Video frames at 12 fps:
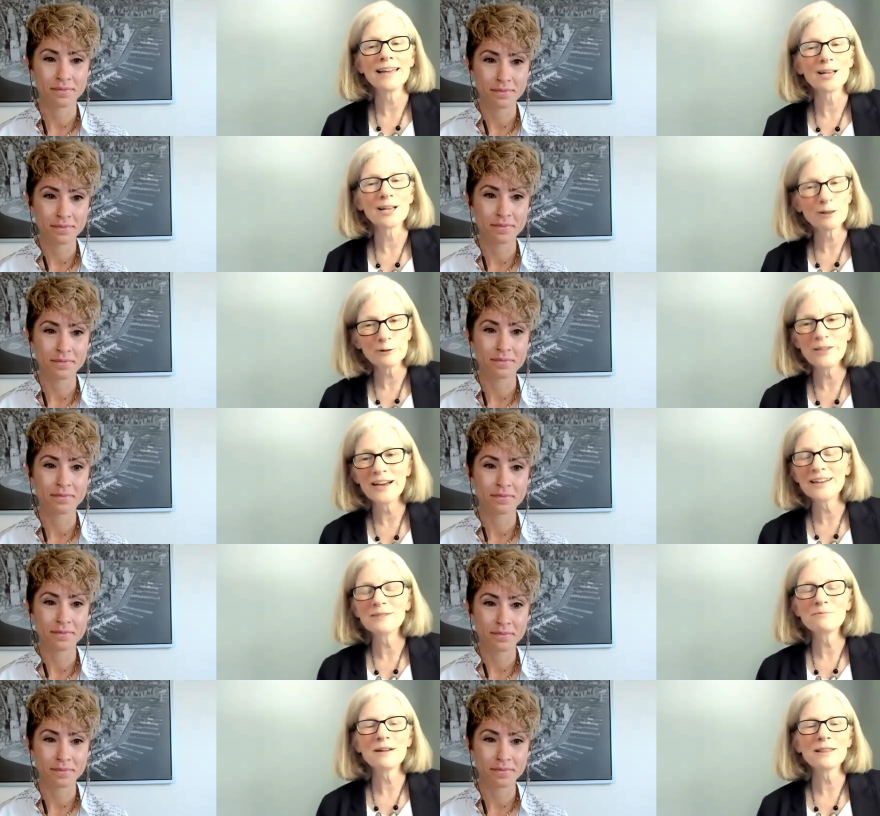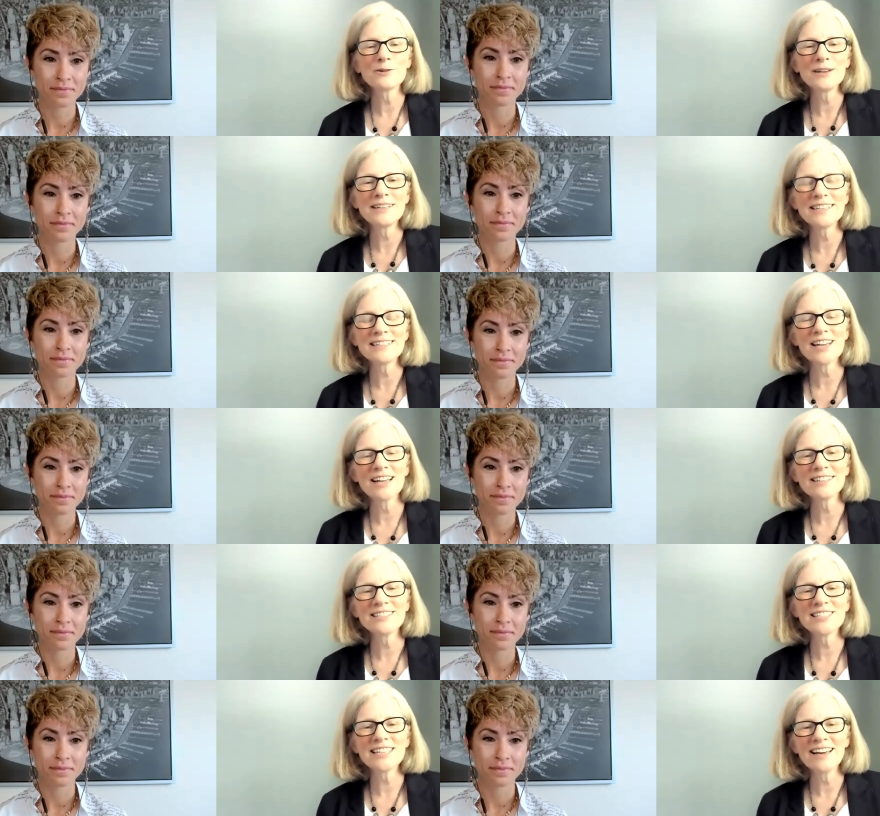Speaker 1: include that in my 30 day
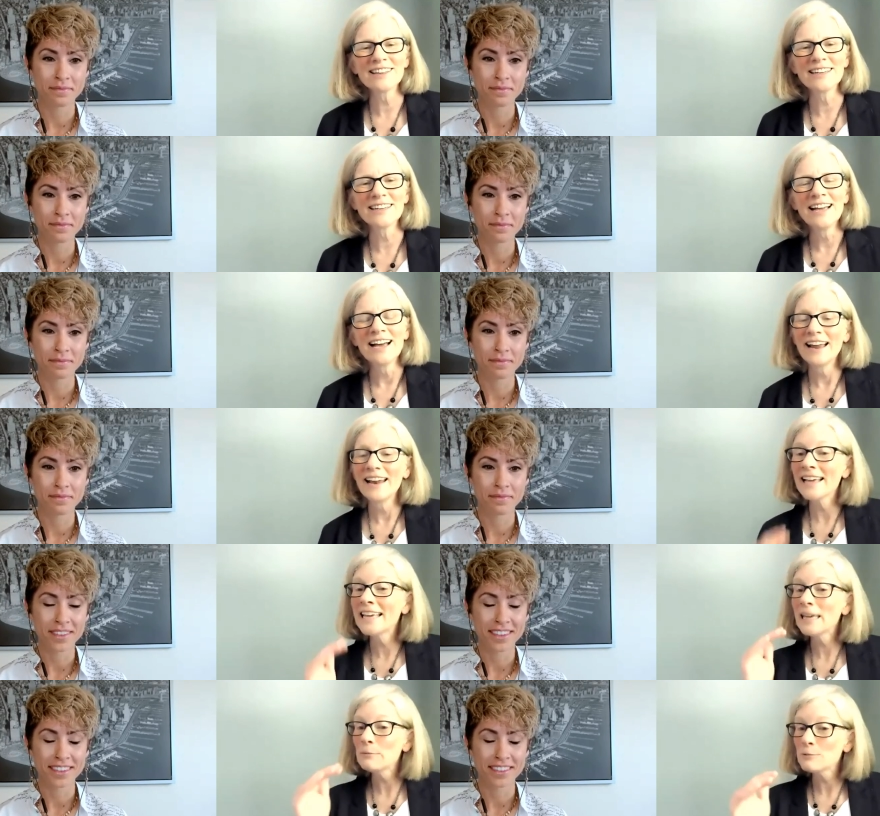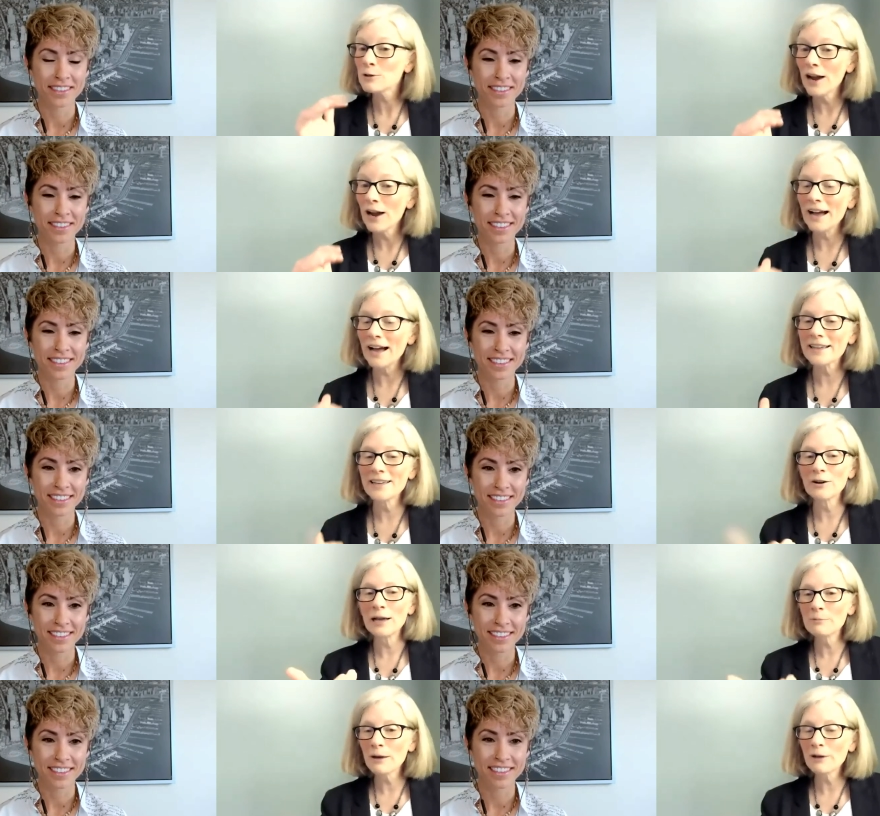challenge tally. And I keep track, you
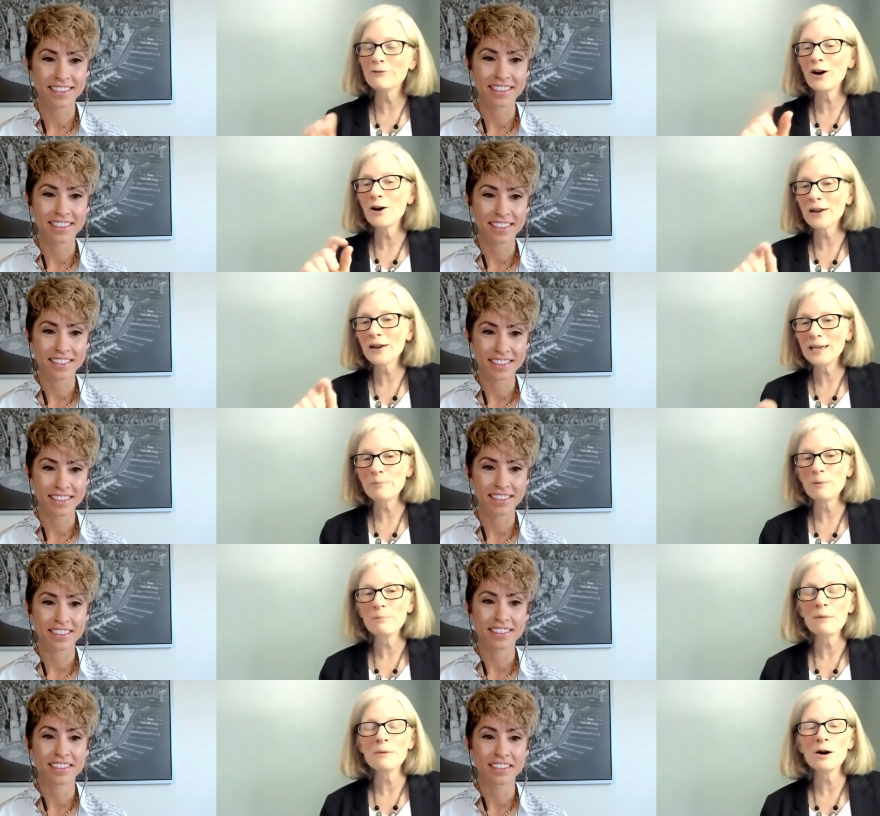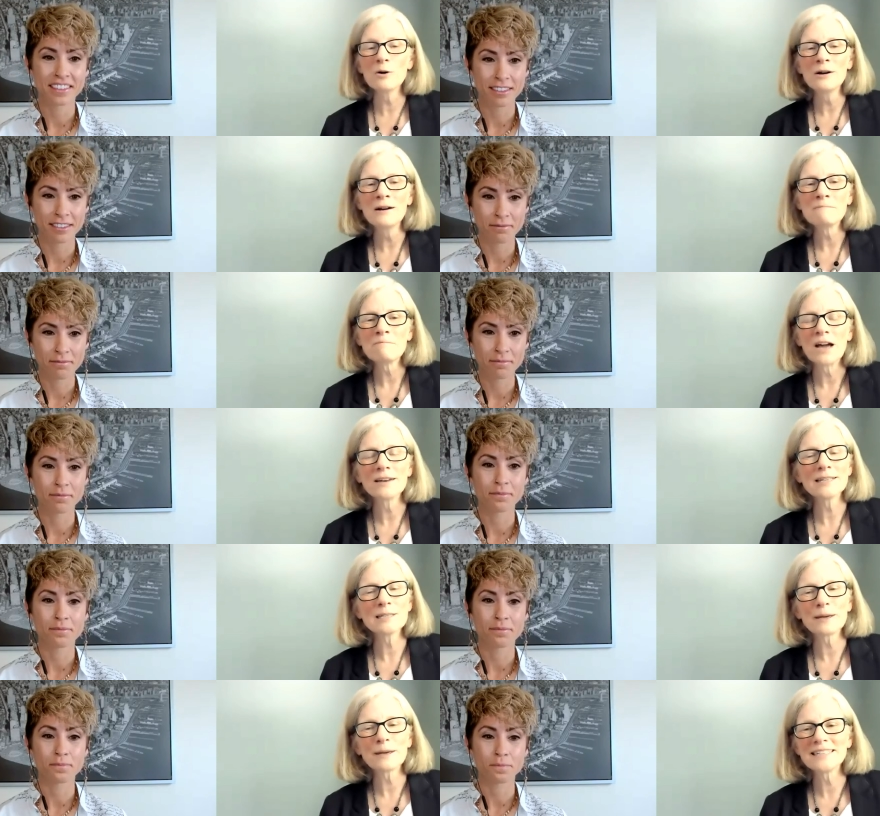know, in my phone, I keep a memo
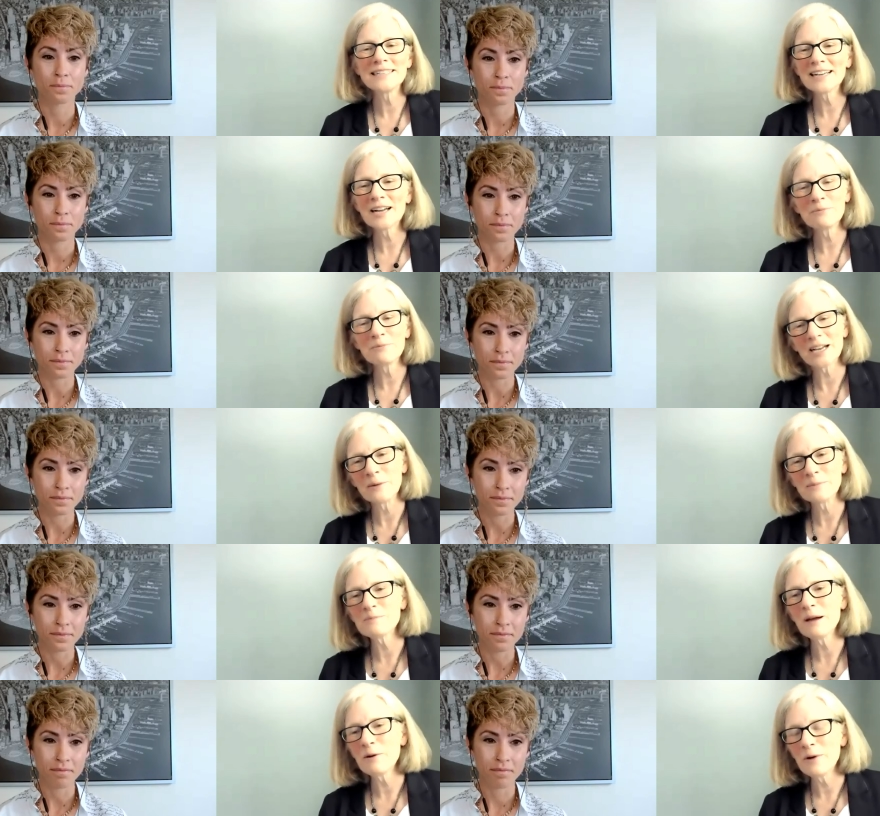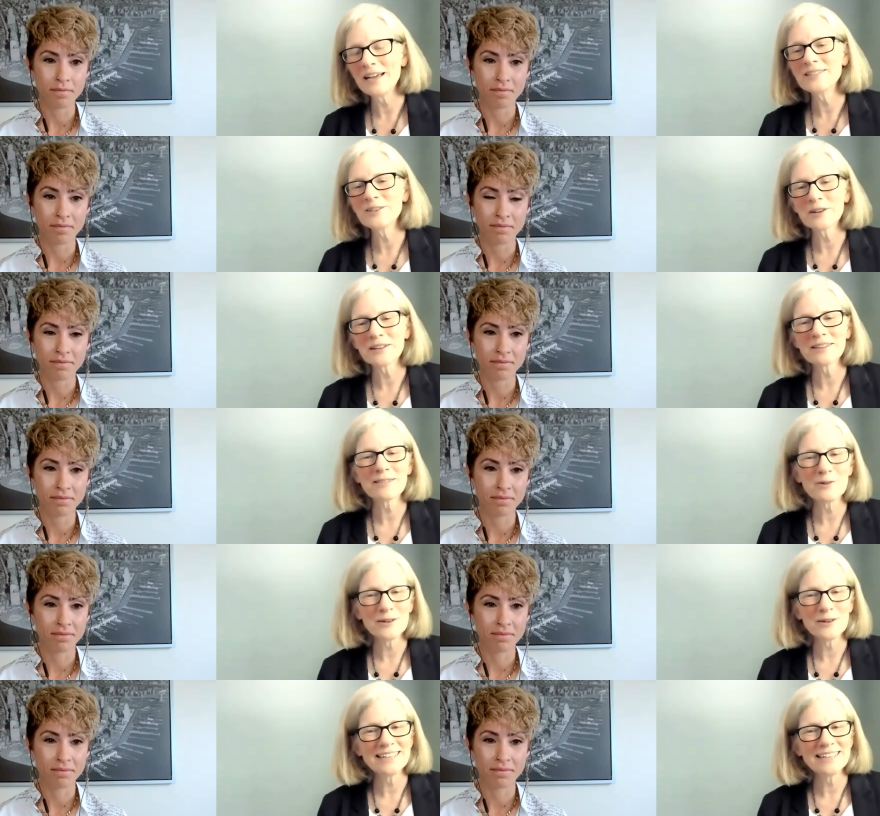unexpected income that comes my way during the
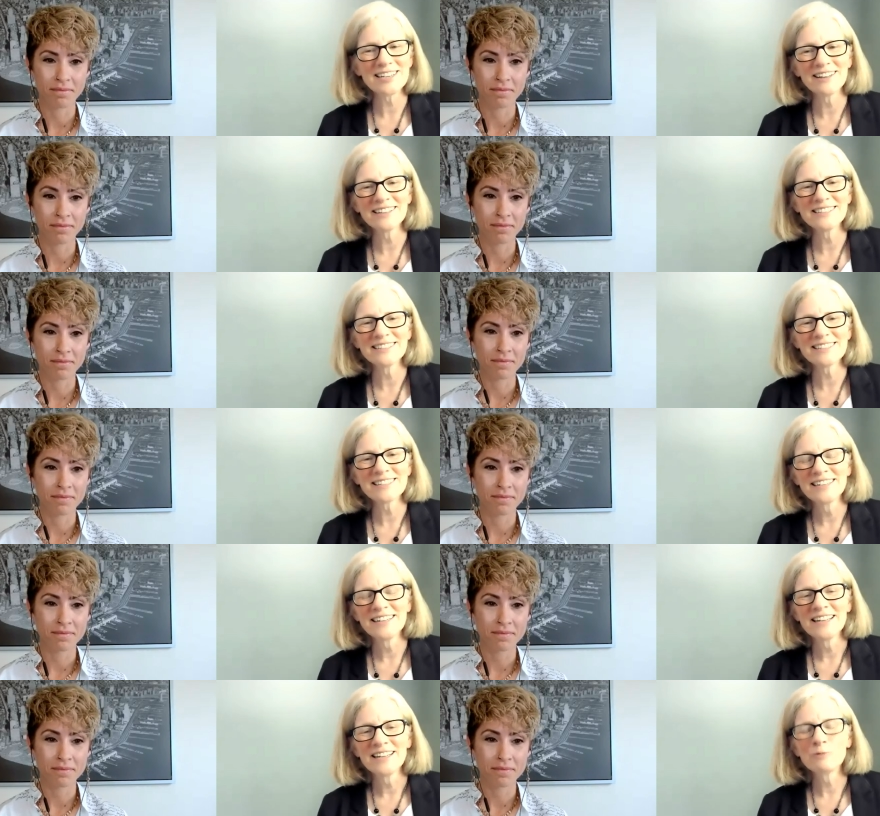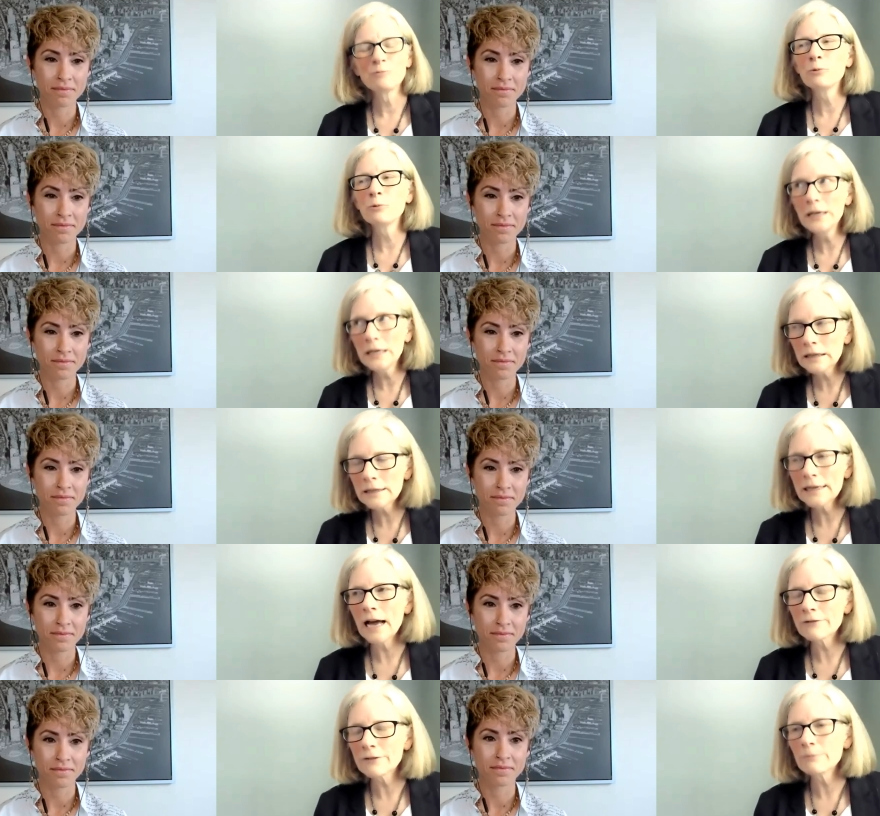30 day challenge. You
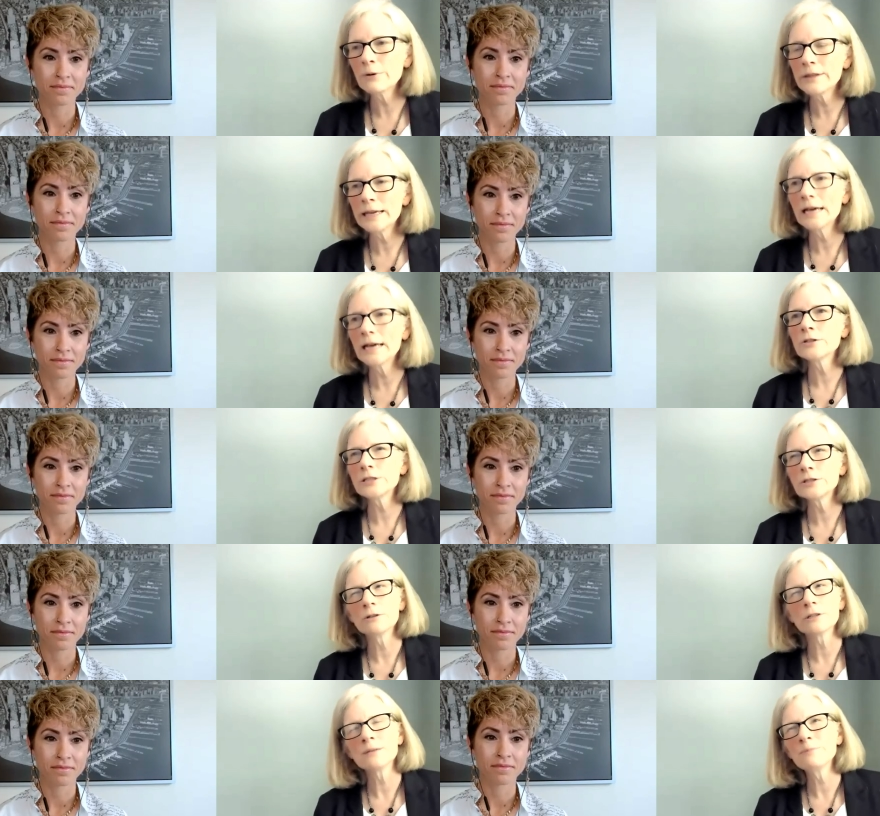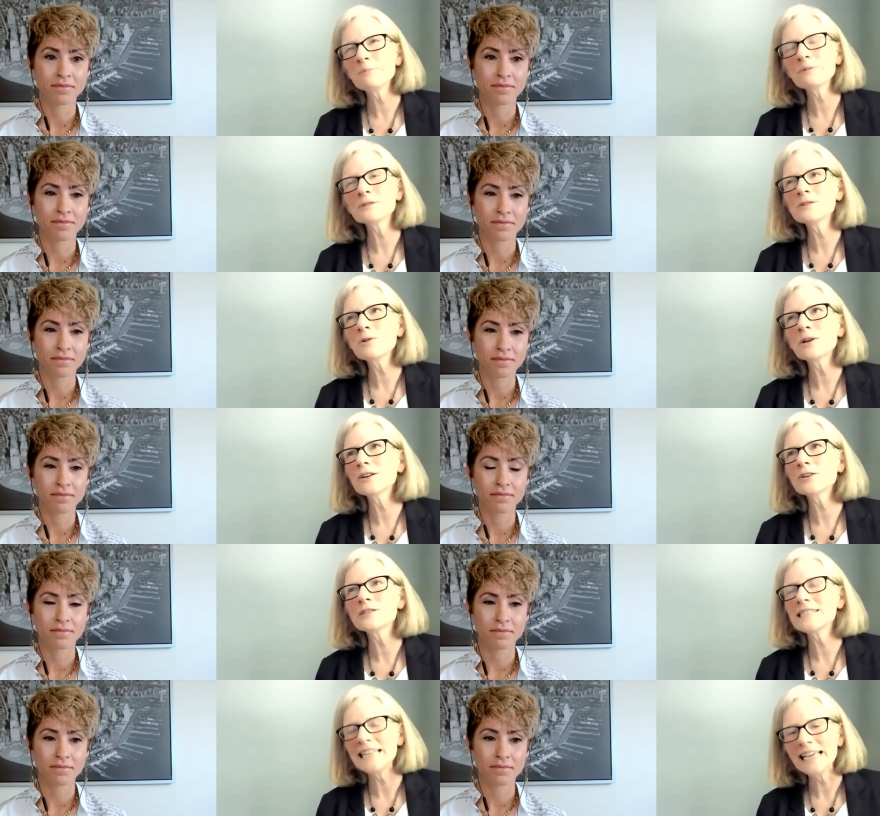really have to put the energy to it. So people don't
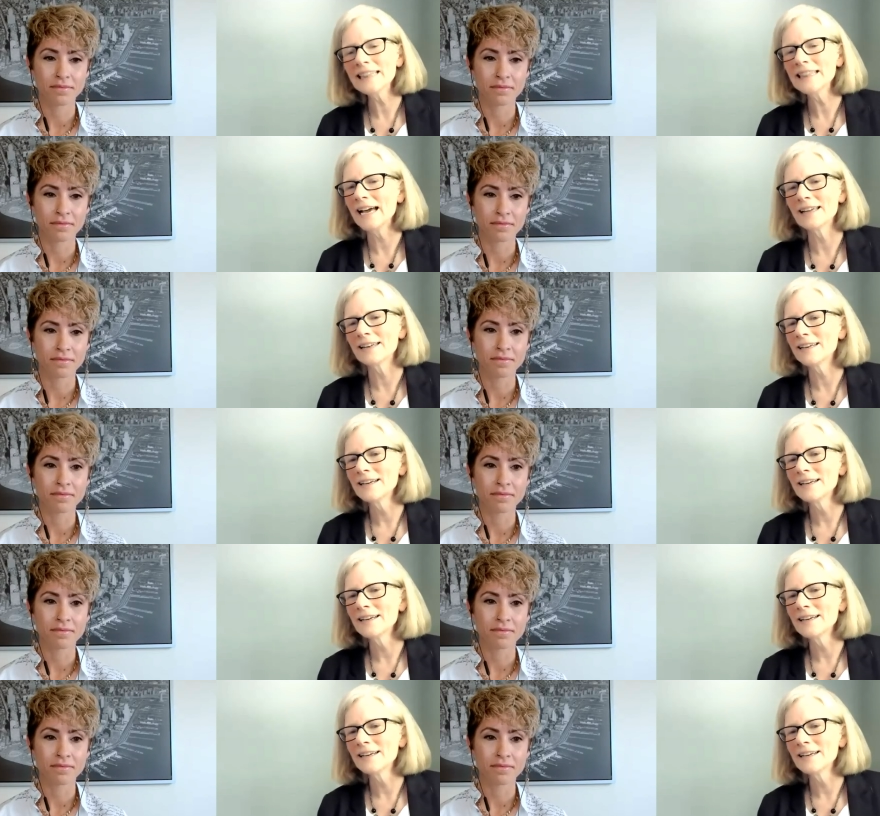understand that.